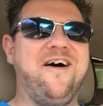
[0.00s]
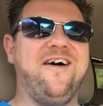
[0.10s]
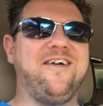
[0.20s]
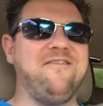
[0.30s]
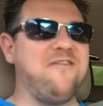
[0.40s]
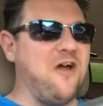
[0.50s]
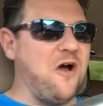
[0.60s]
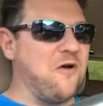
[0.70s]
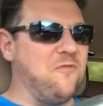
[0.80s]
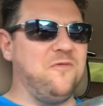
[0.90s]
I don't
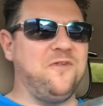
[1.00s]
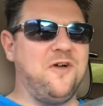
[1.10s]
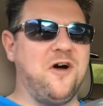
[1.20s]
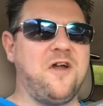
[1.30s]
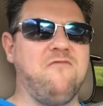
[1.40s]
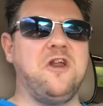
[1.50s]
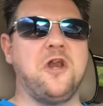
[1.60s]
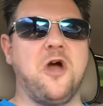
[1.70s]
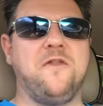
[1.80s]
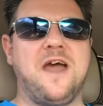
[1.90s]
really
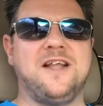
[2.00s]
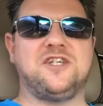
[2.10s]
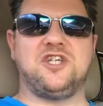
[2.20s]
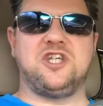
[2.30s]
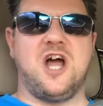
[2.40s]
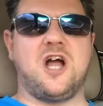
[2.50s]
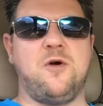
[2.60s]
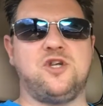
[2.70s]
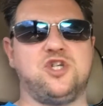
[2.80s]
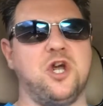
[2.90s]
know the answer to that
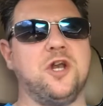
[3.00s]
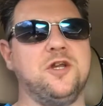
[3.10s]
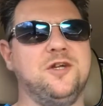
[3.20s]
question.